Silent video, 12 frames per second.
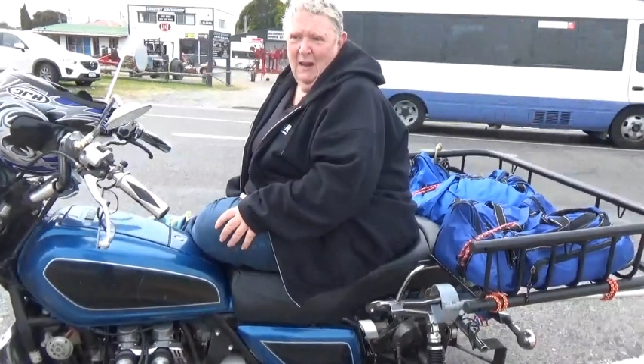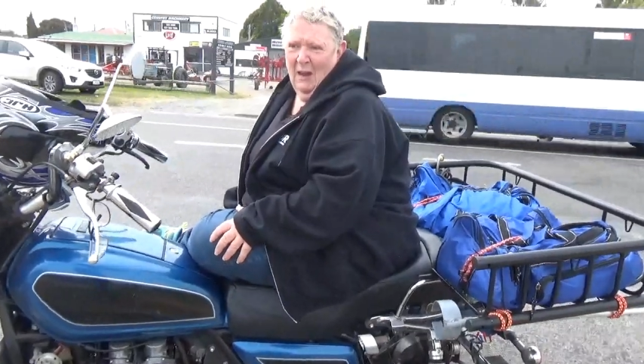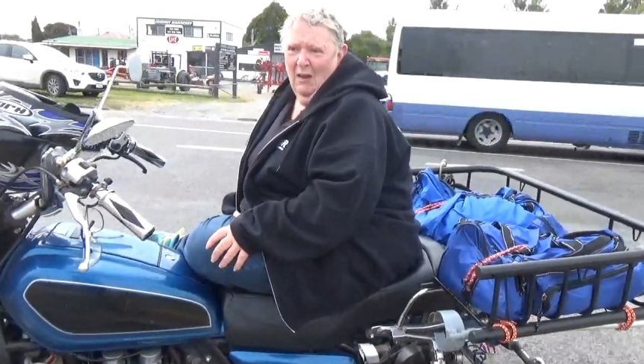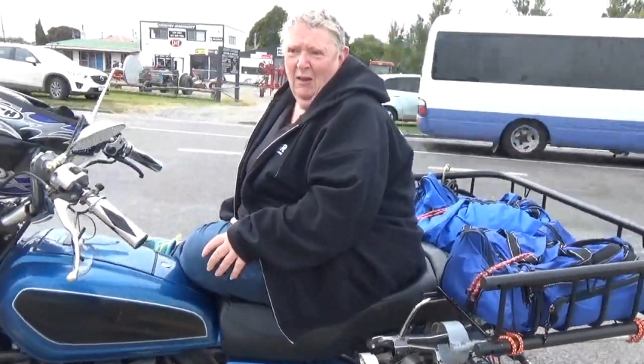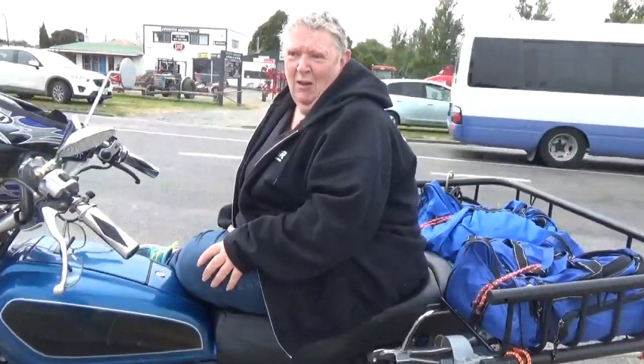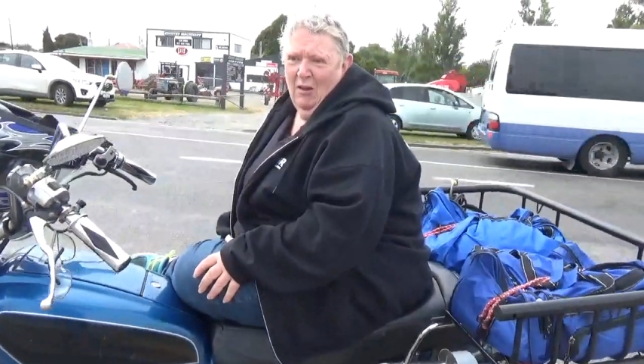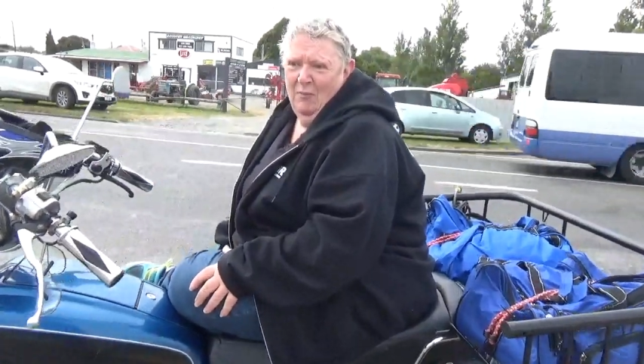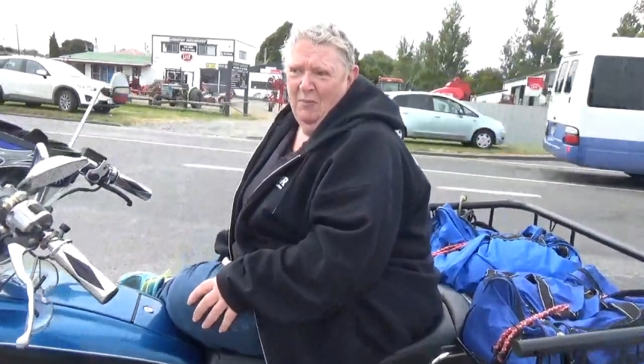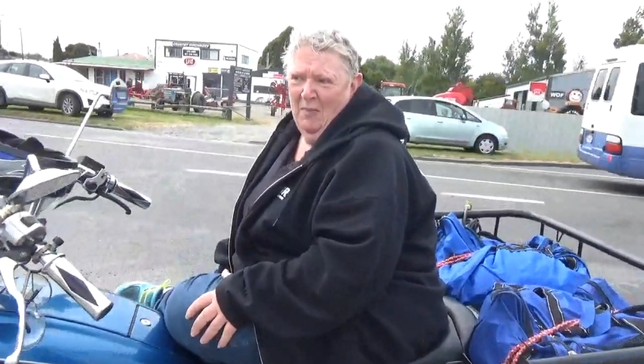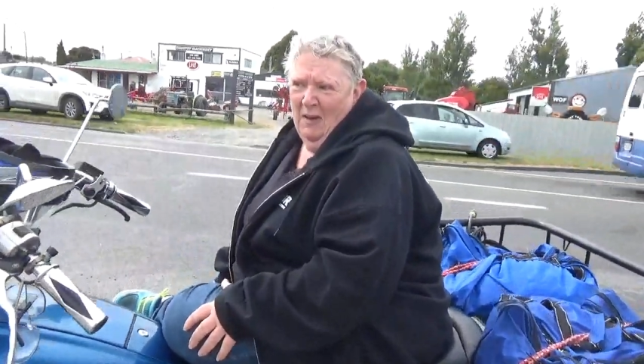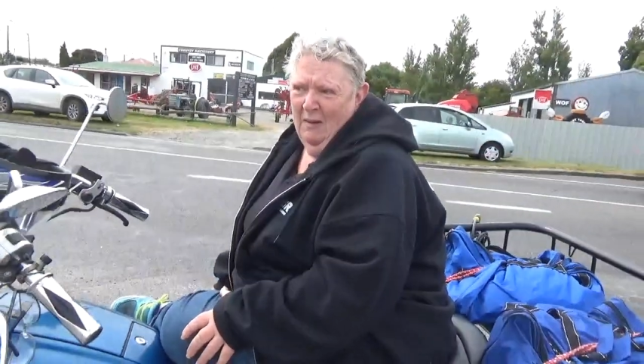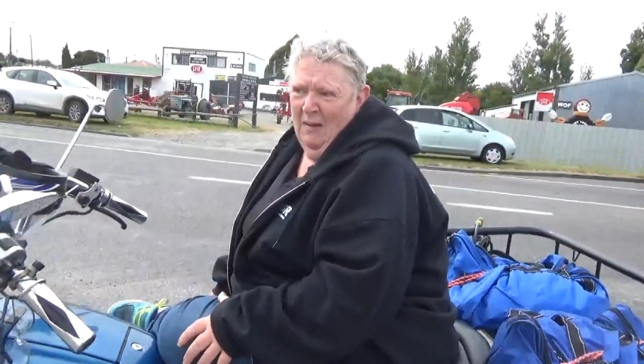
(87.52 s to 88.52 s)
Oh,
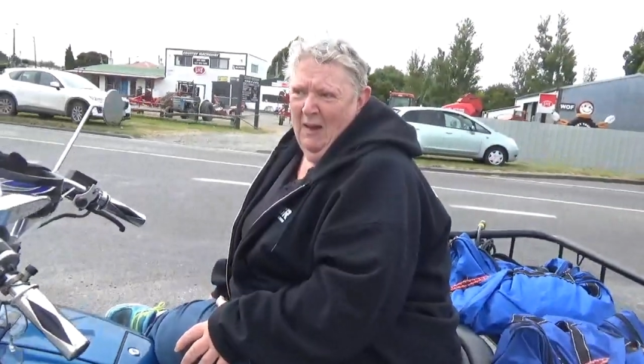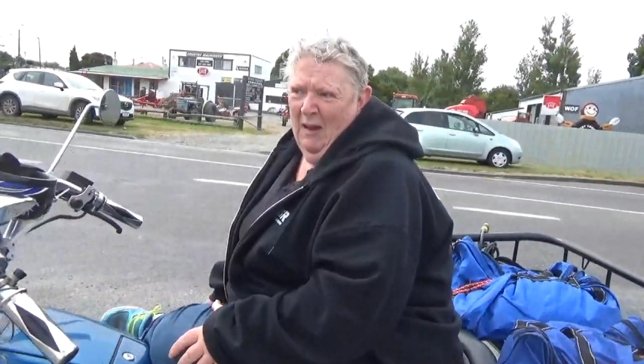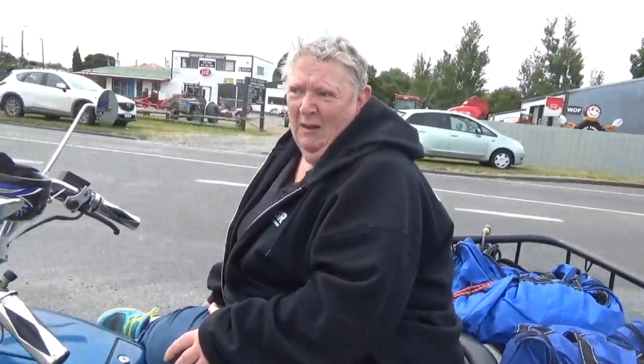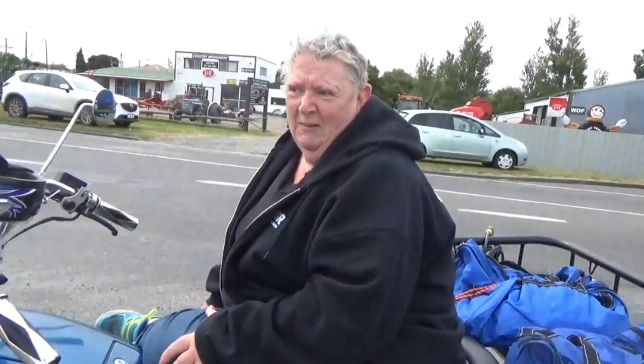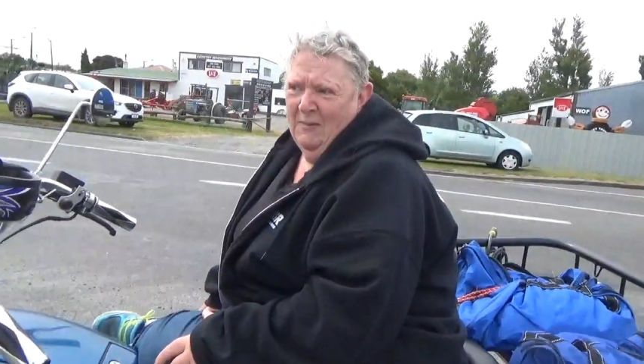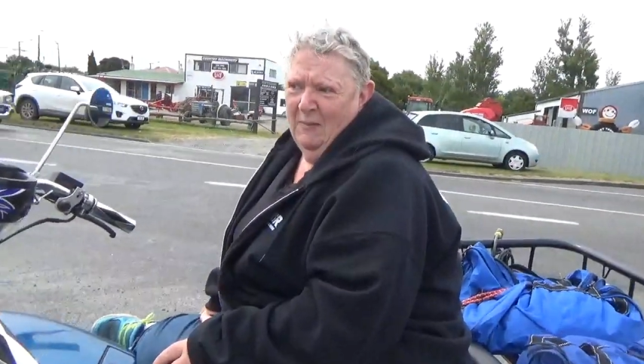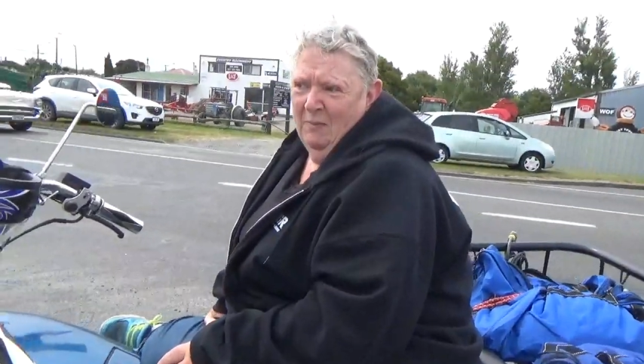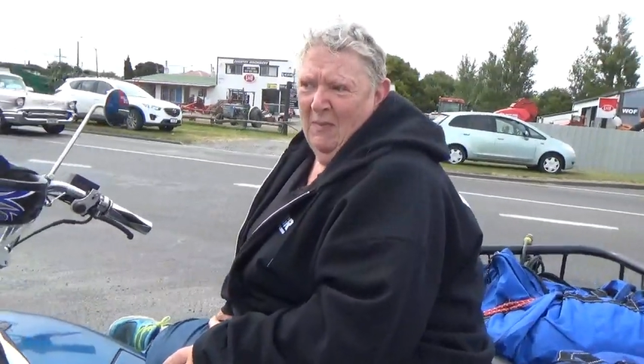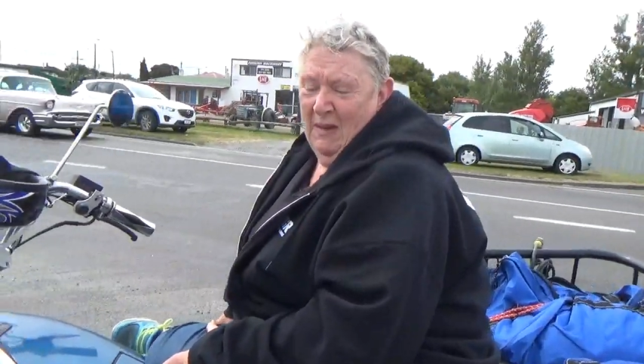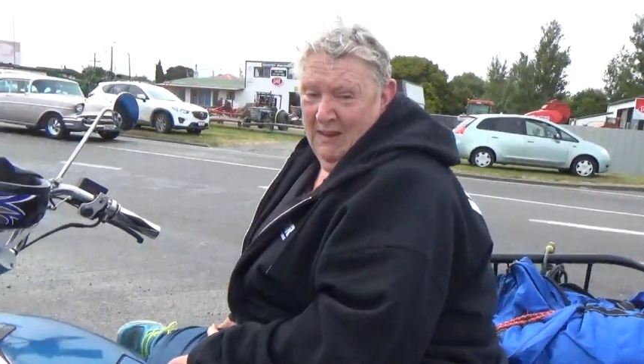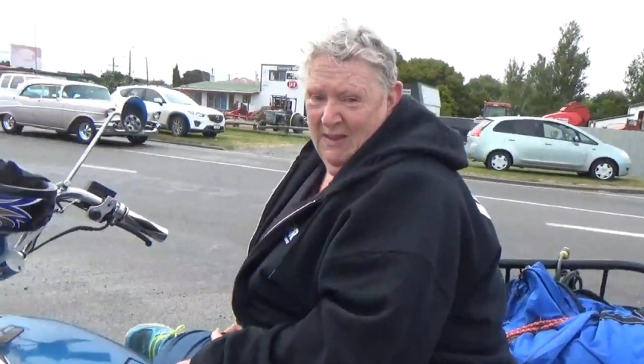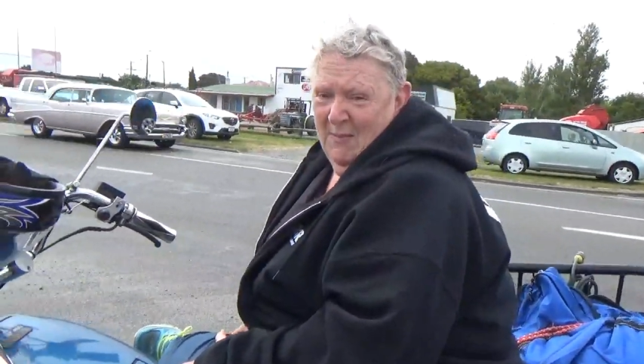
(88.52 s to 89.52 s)
I'm
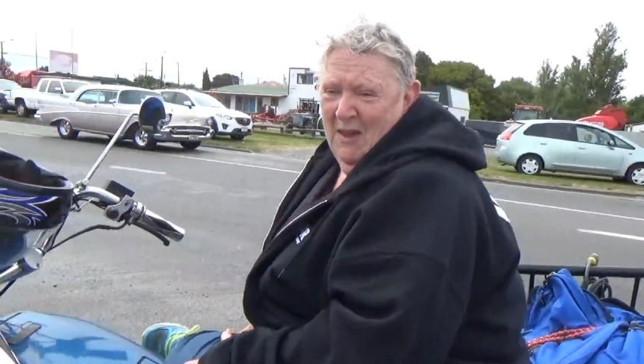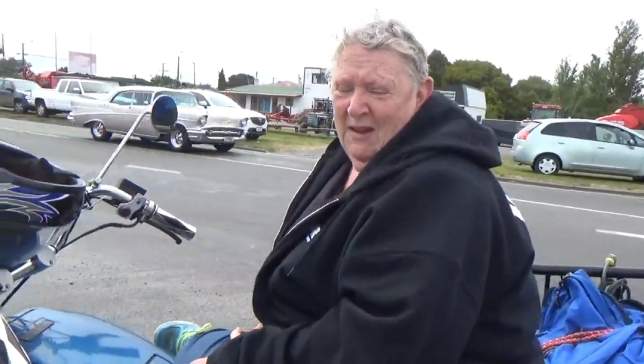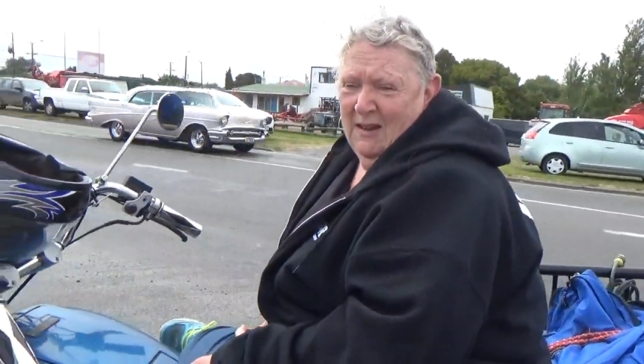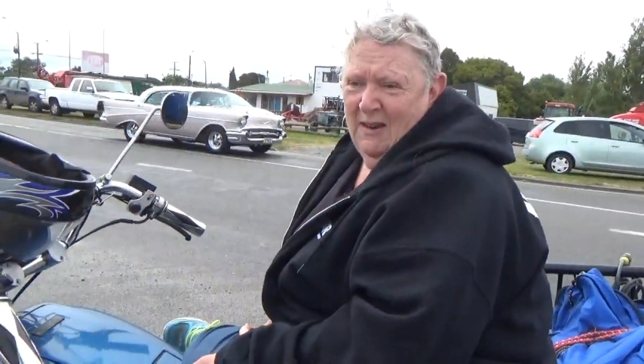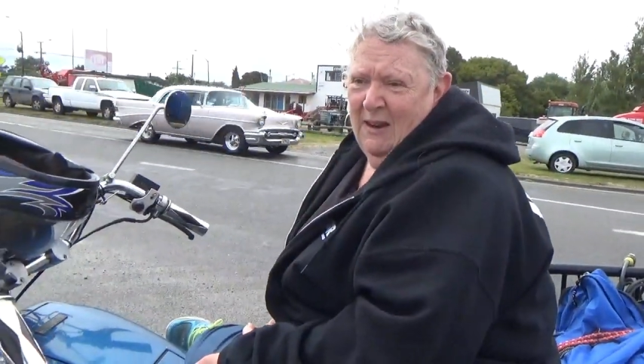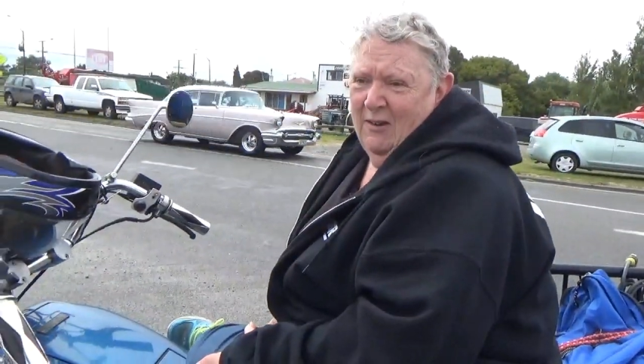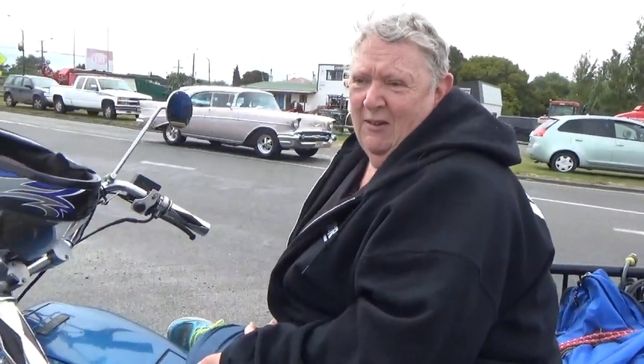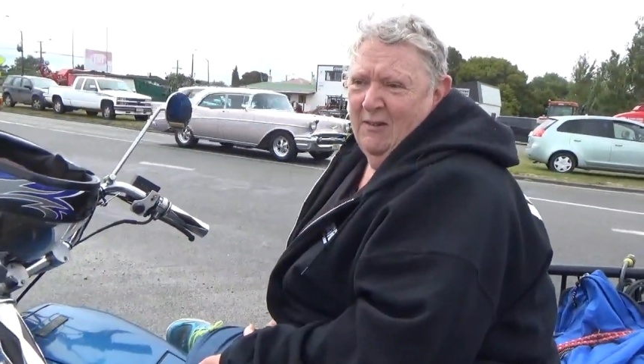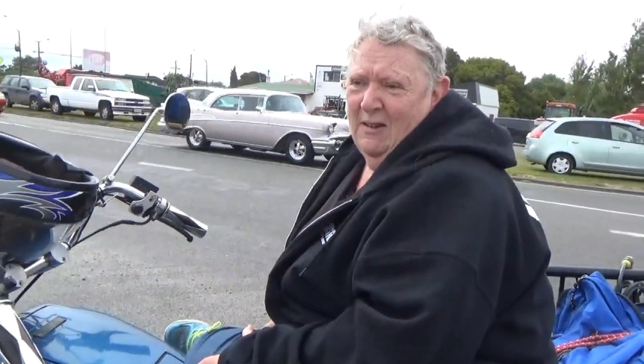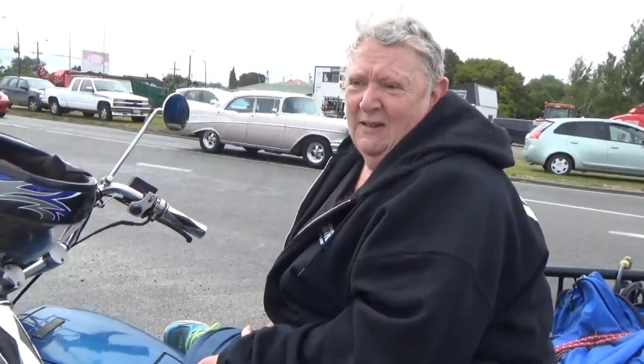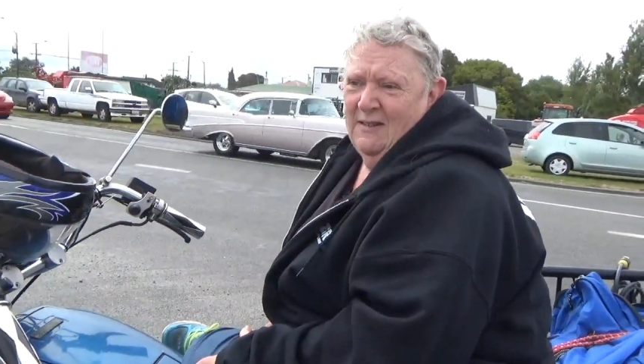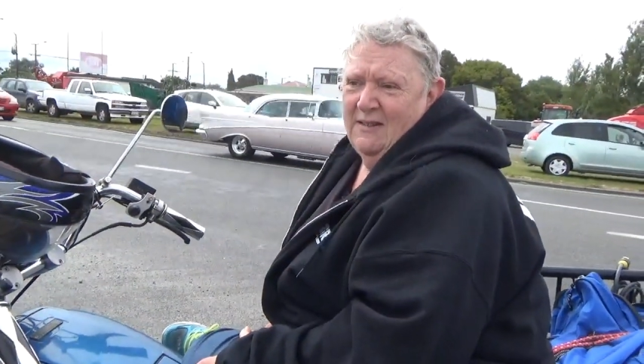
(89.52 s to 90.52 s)
at the market here
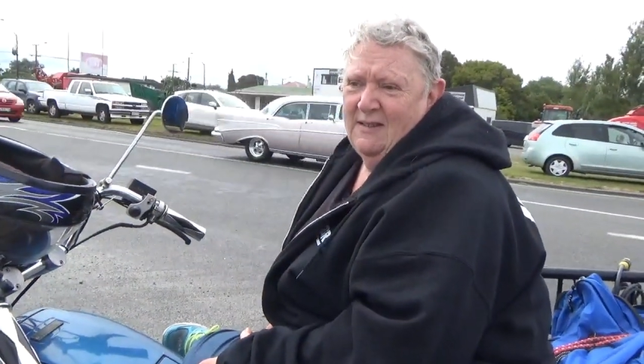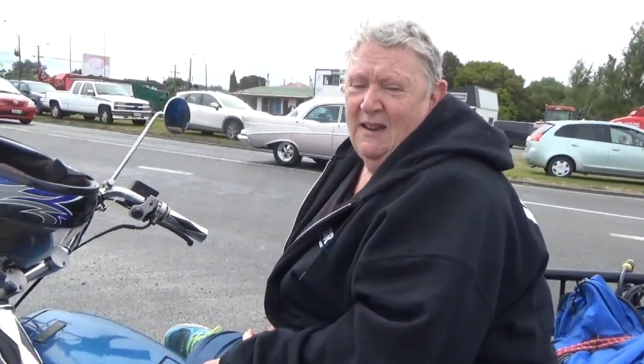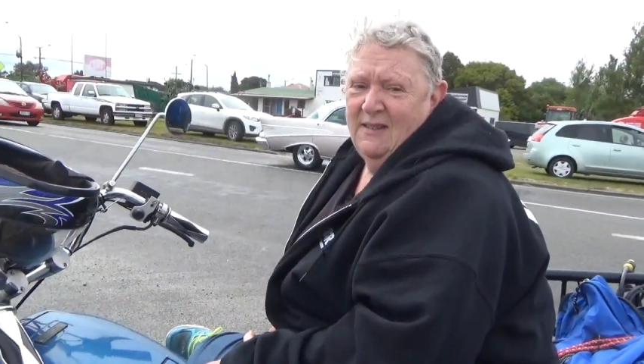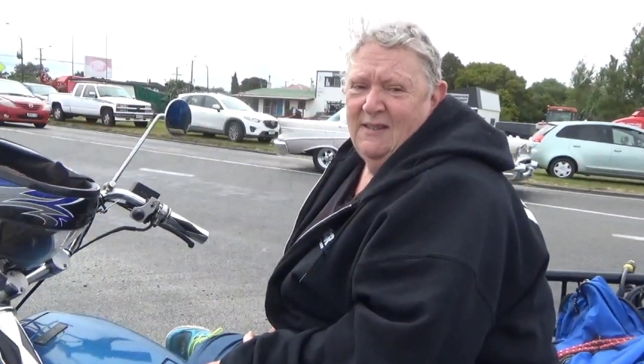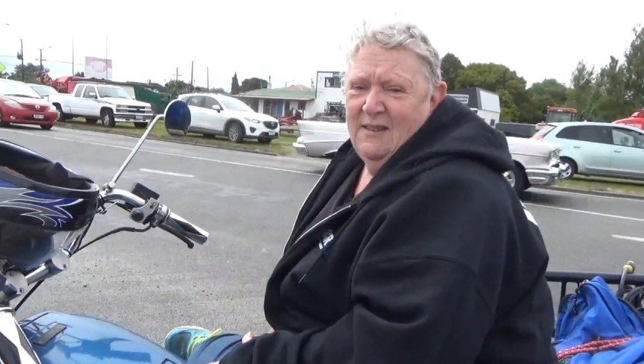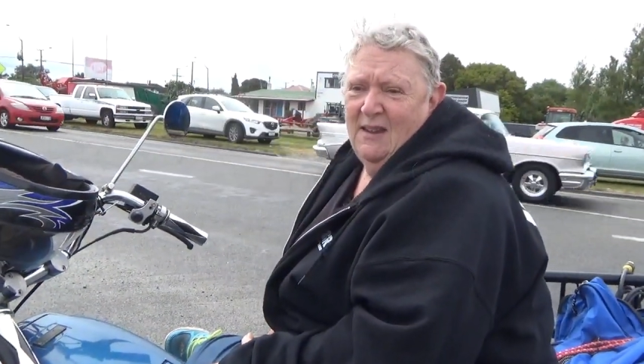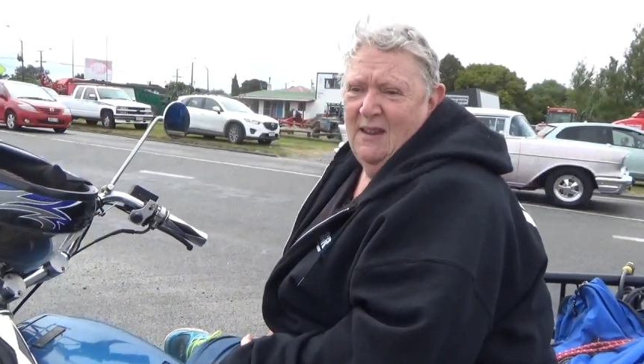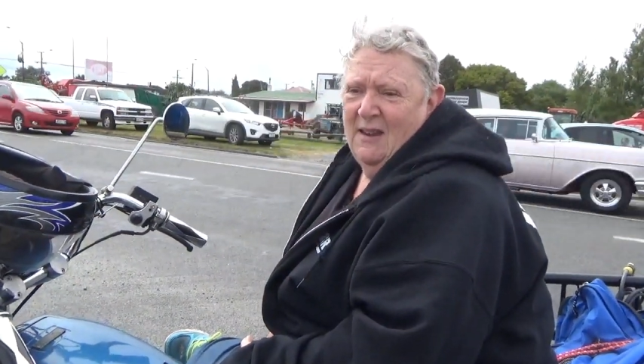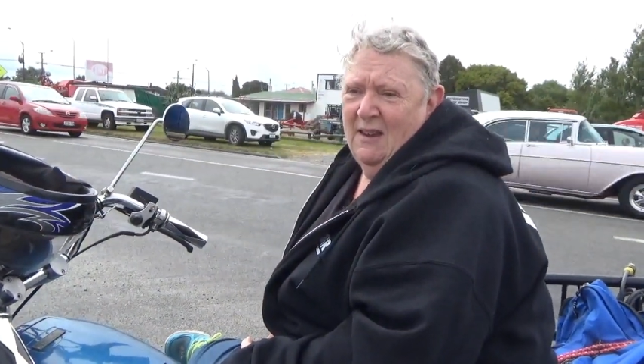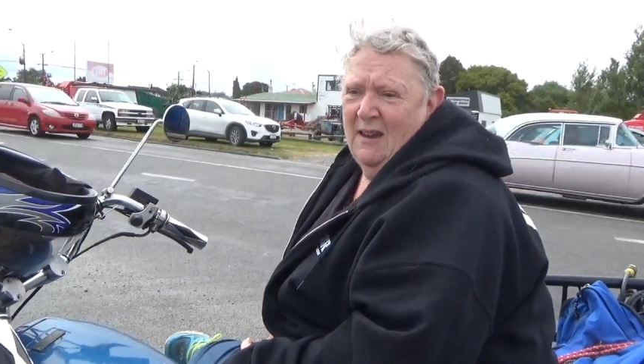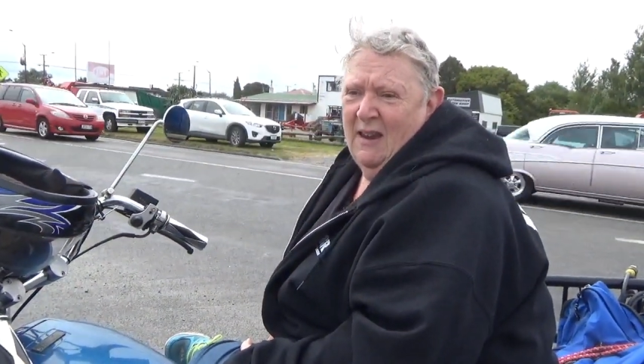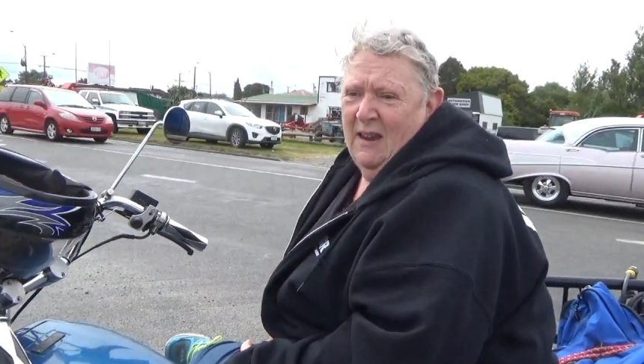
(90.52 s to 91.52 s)
in Sanson,